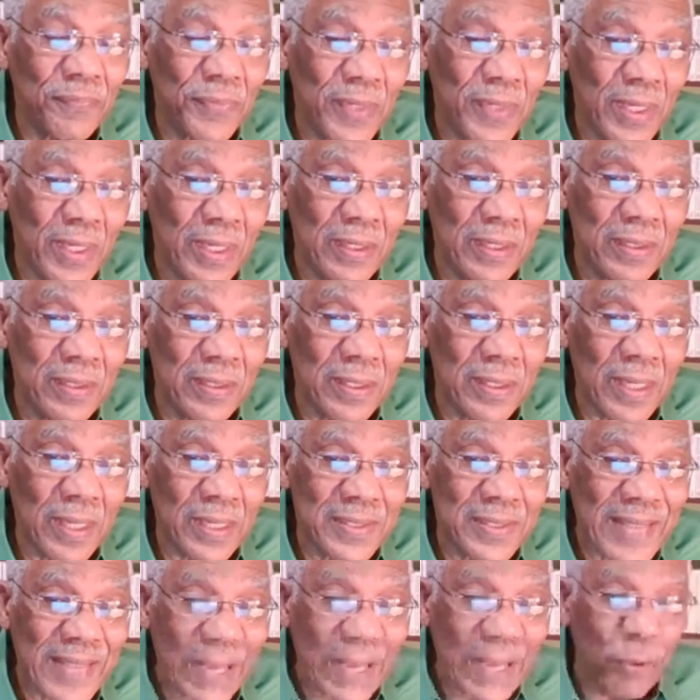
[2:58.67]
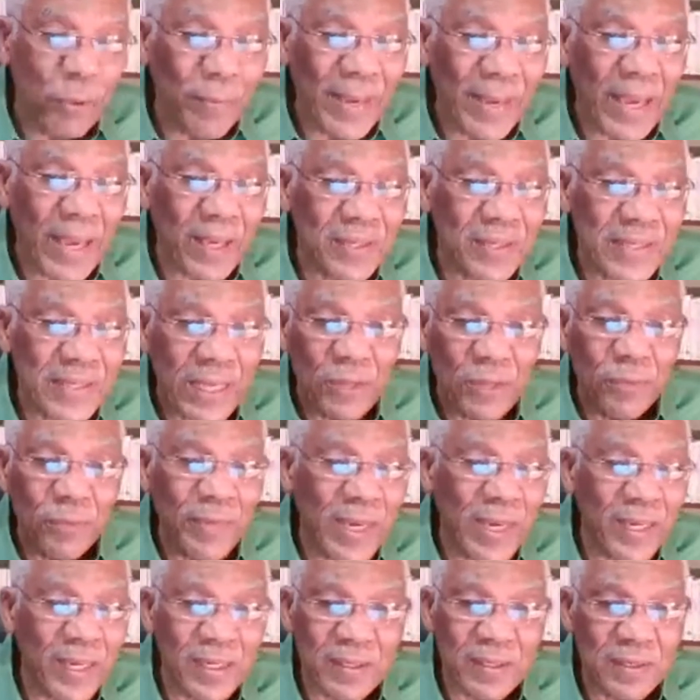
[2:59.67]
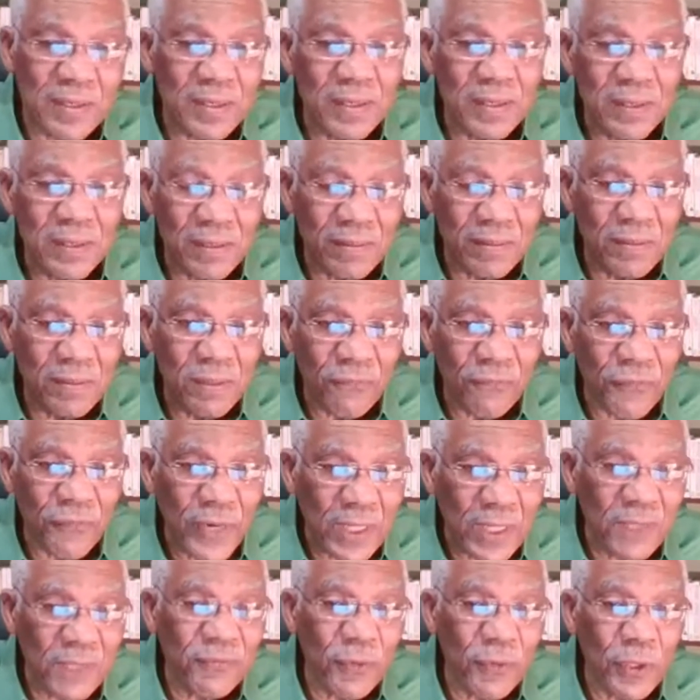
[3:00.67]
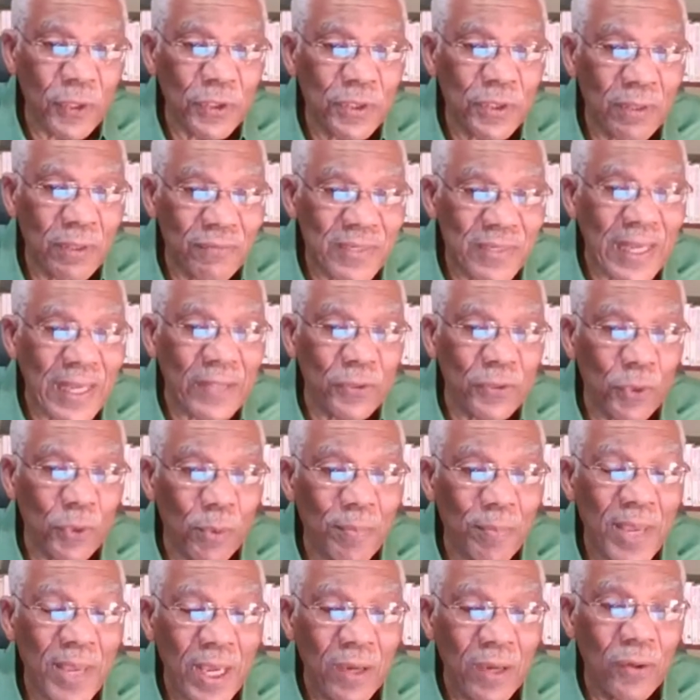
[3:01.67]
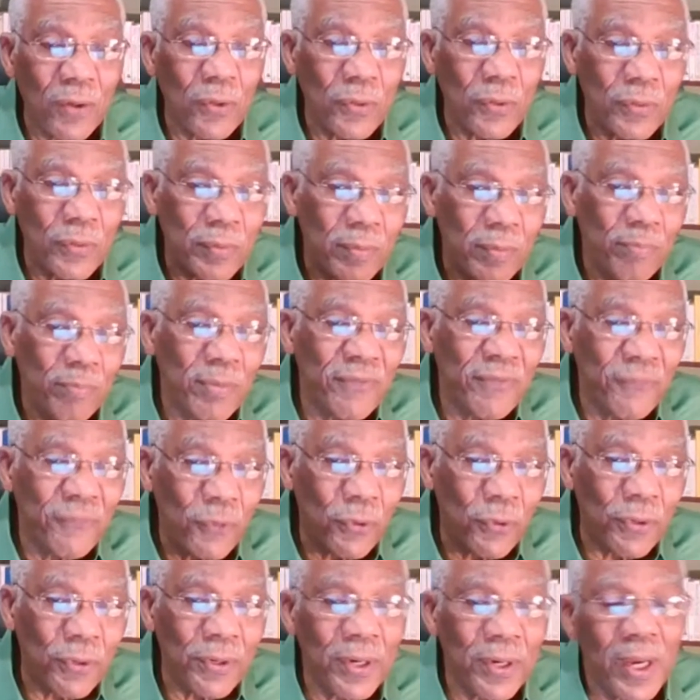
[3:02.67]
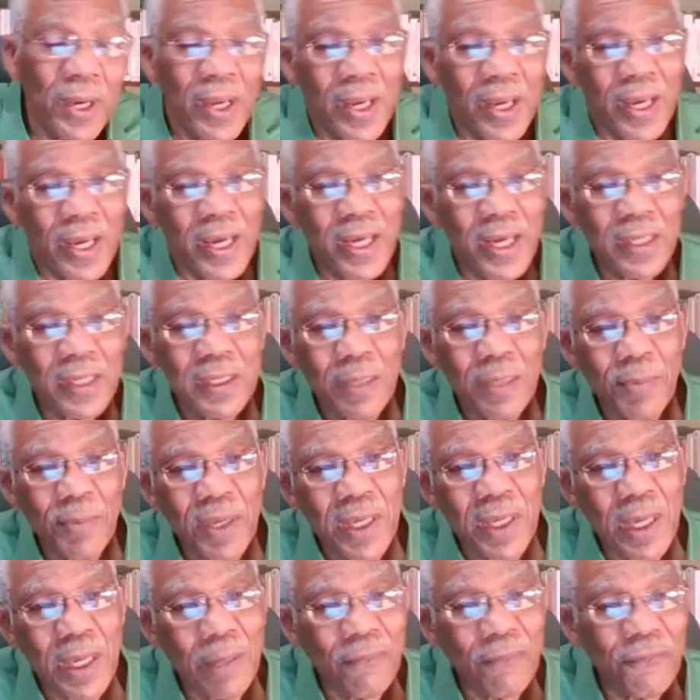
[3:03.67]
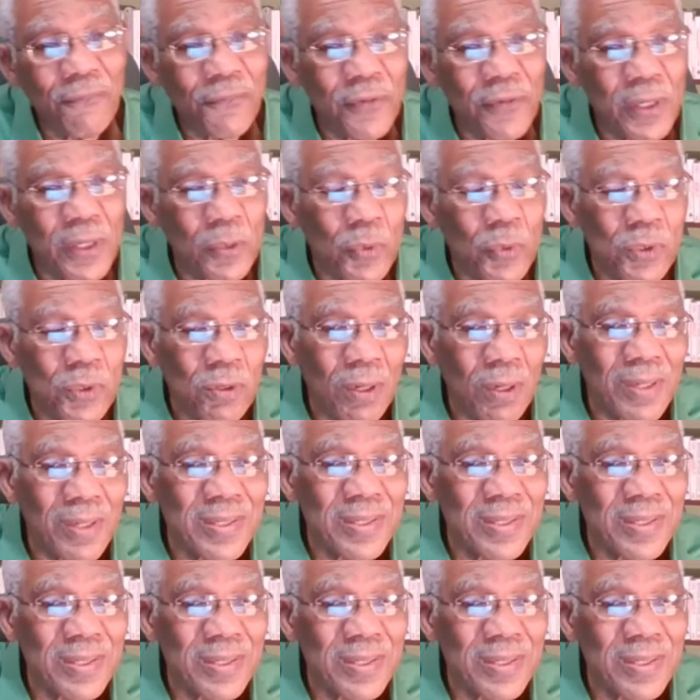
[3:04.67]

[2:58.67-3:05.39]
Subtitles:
in Saint-Domingue. Saint-Domingue is the French version of Santo Domingo. Before Haiti became free, it was called